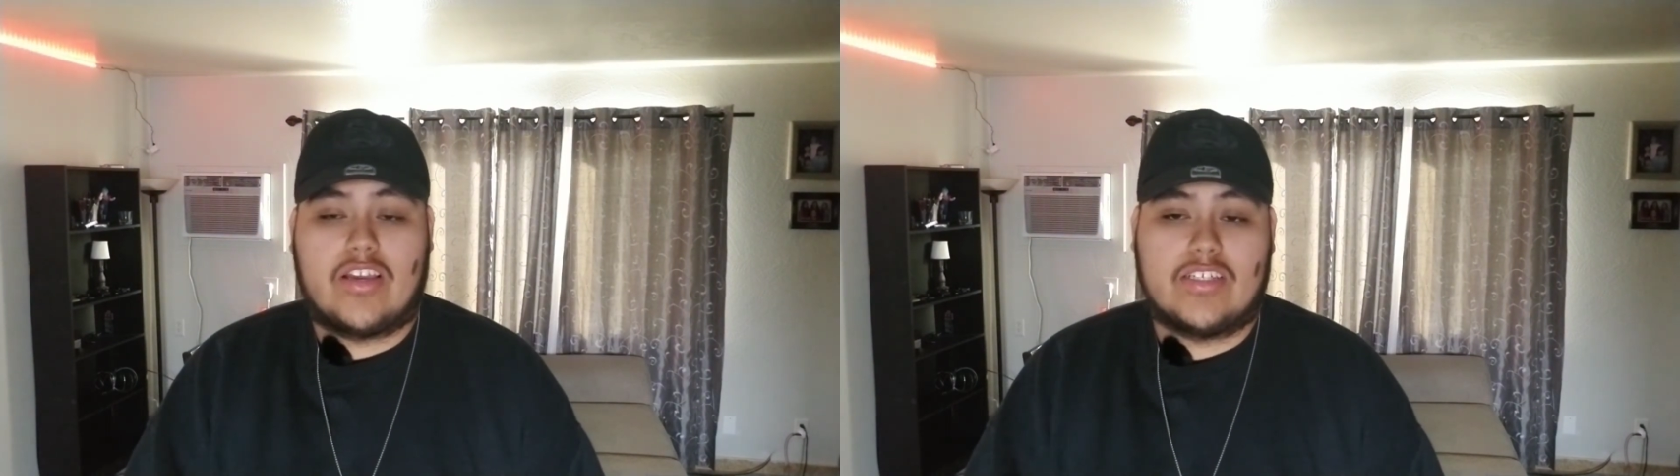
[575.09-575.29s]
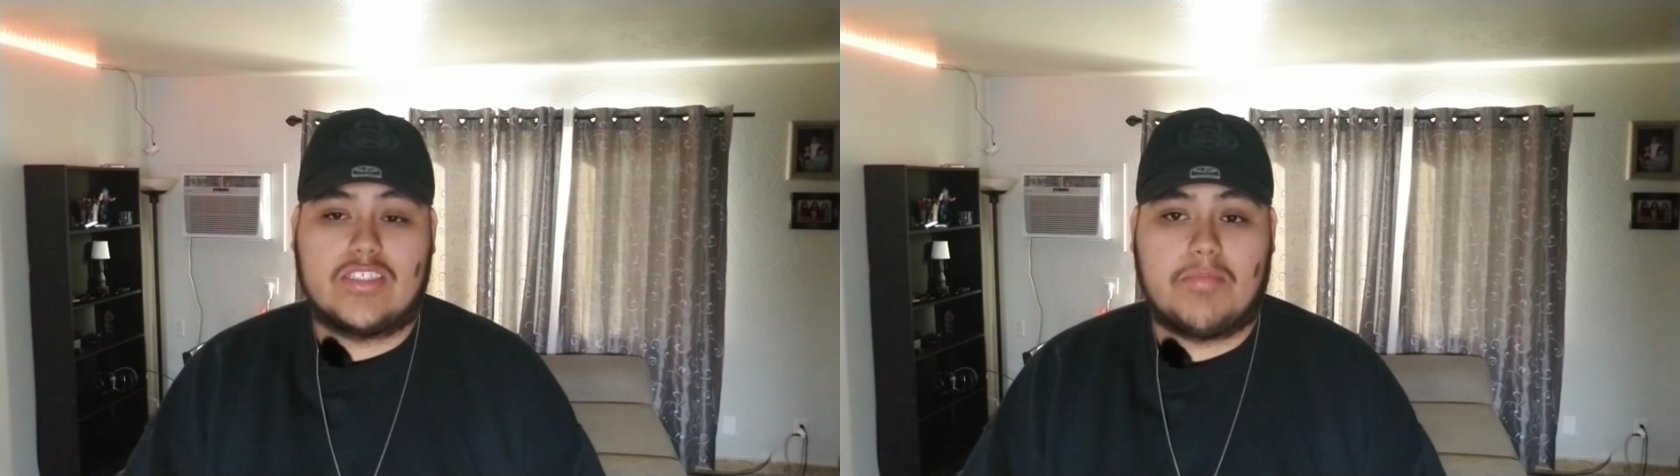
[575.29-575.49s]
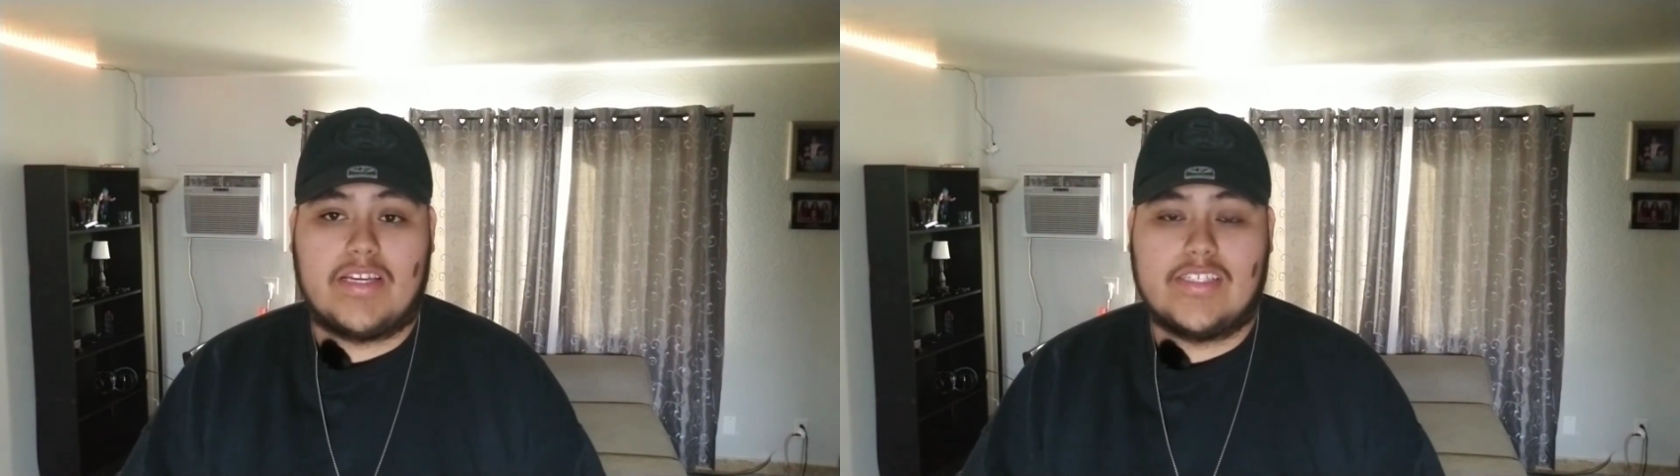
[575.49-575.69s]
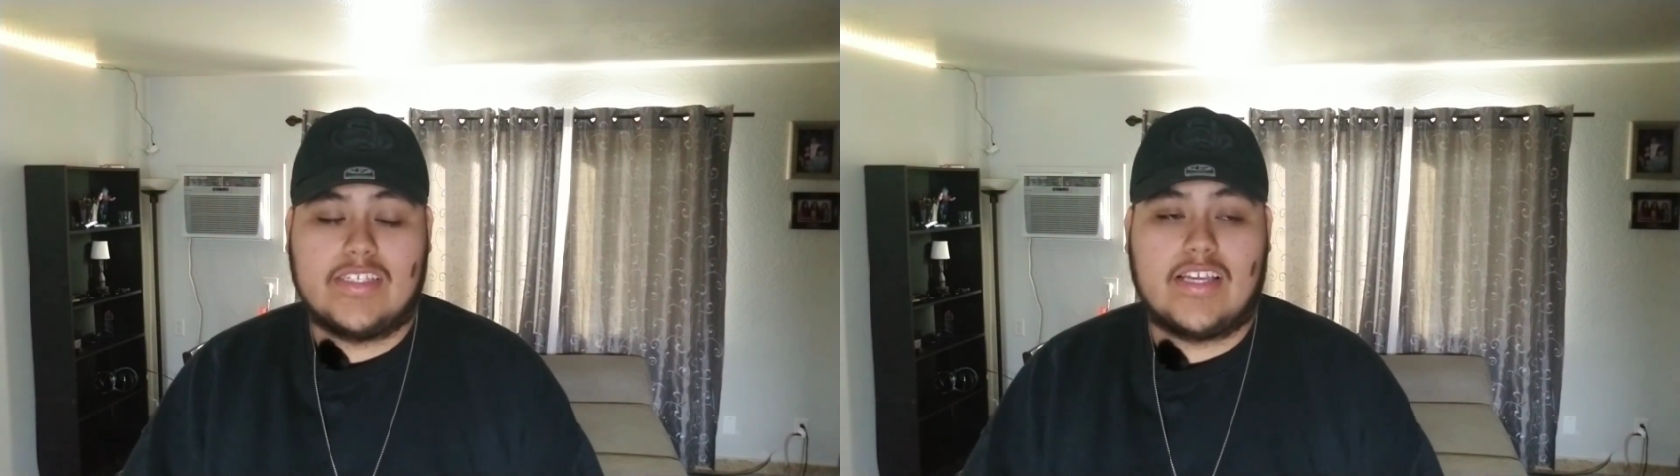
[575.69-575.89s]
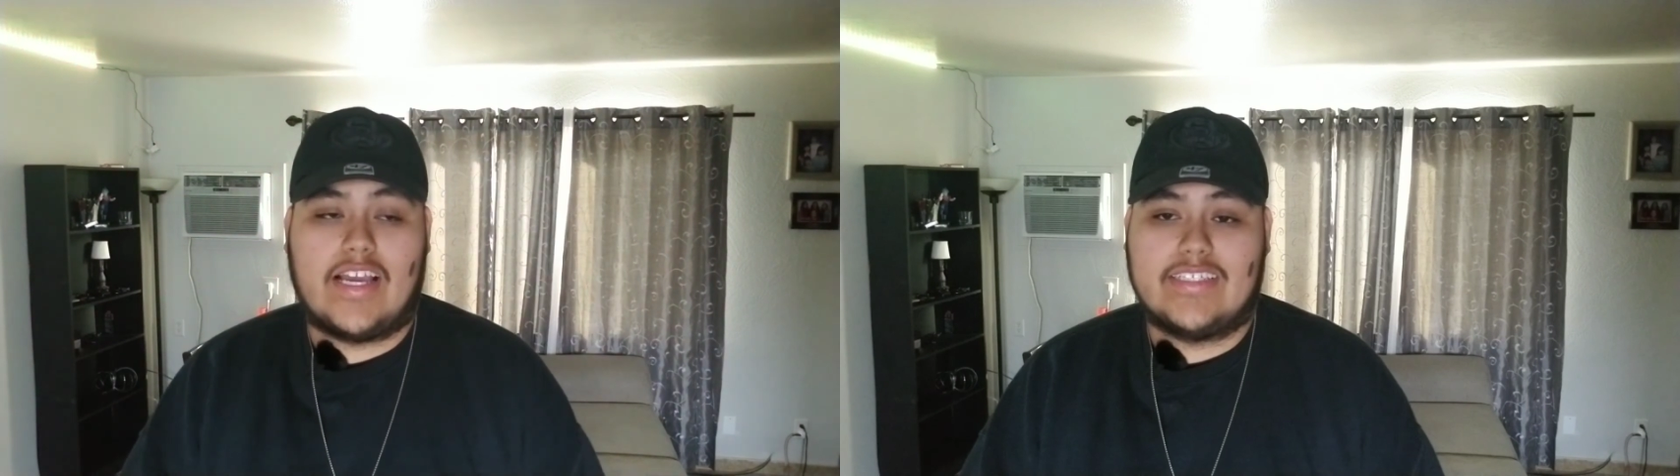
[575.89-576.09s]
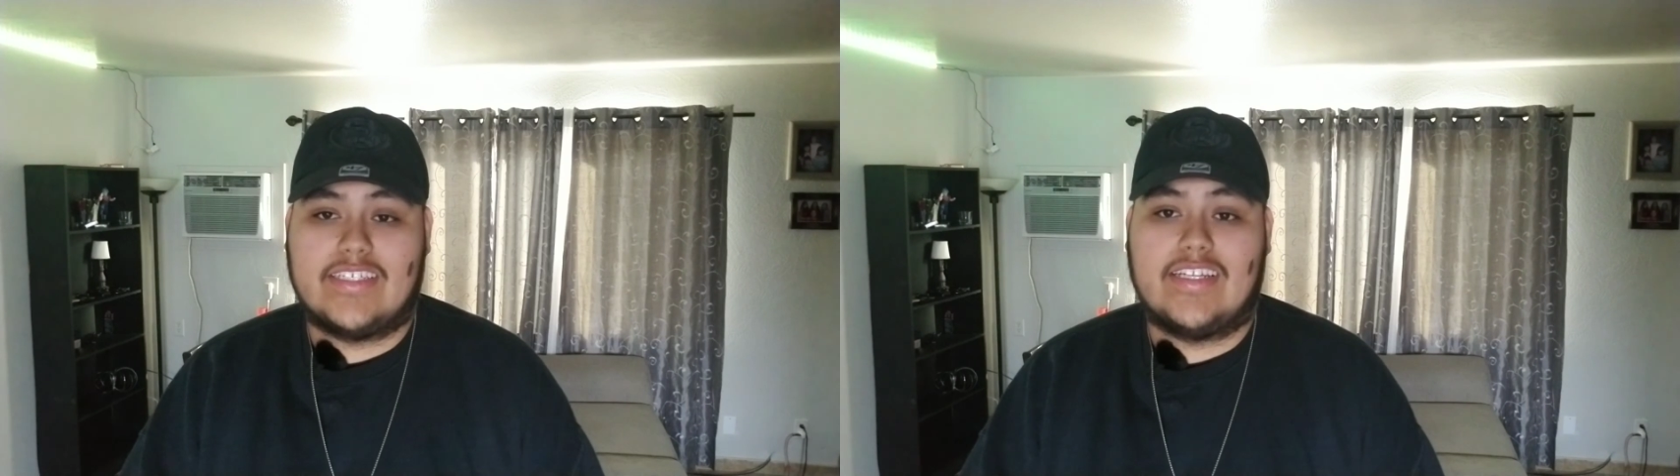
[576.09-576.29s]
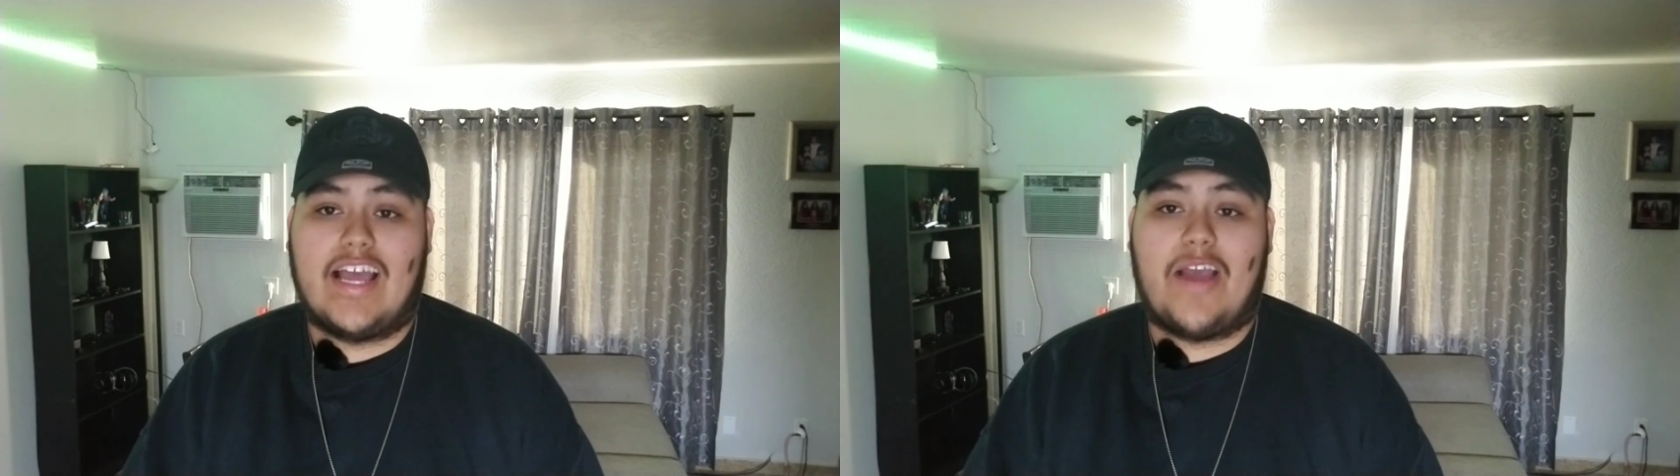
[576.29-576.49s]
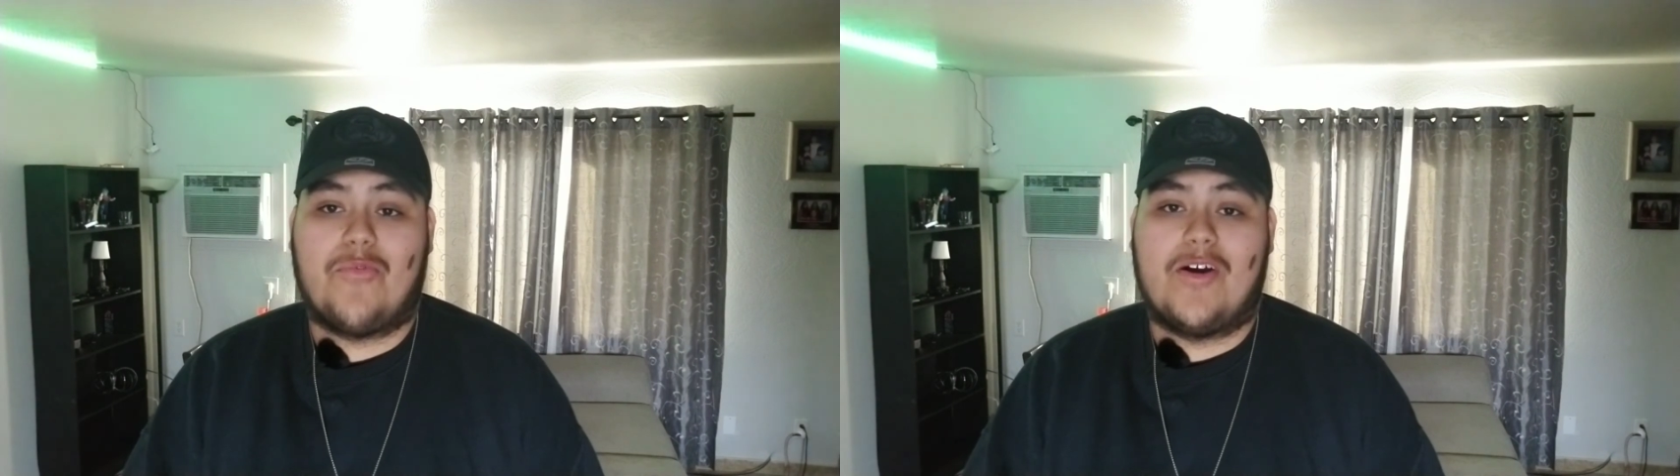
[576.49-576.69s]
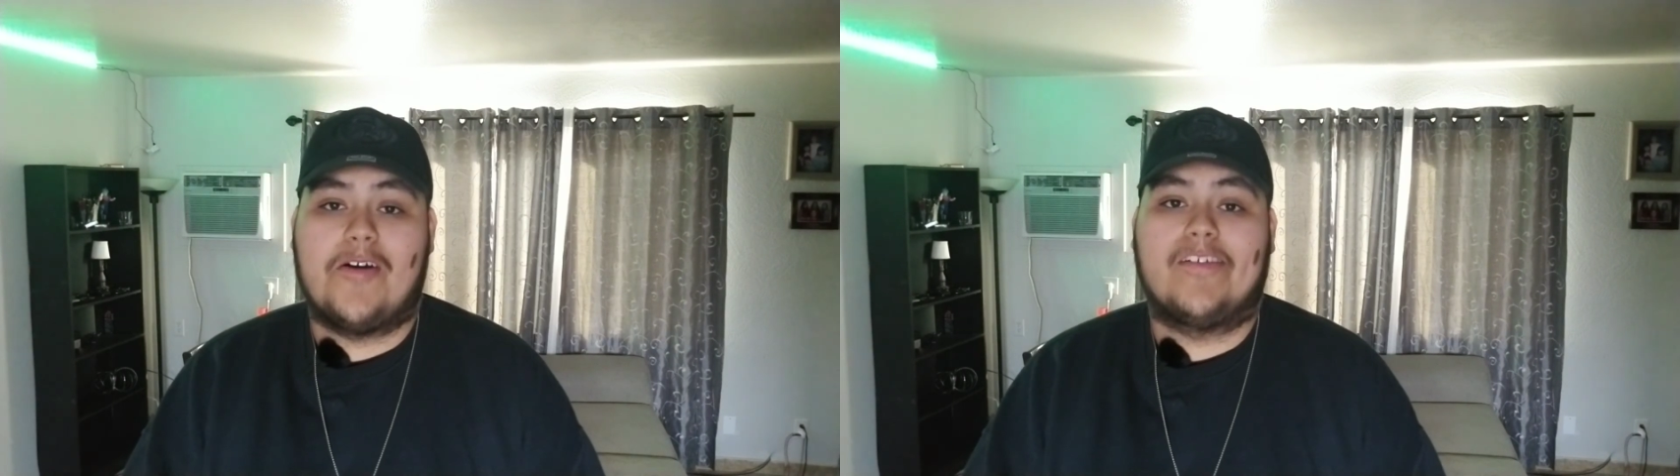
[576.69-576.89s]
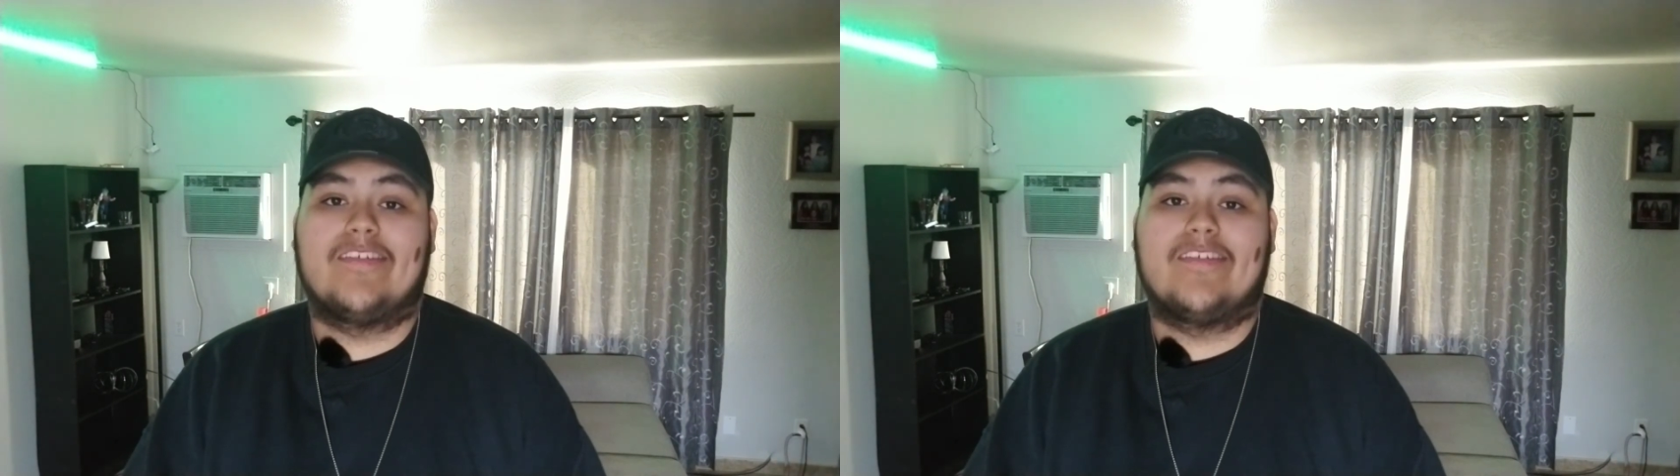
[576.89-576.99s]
customize it, I said, I want,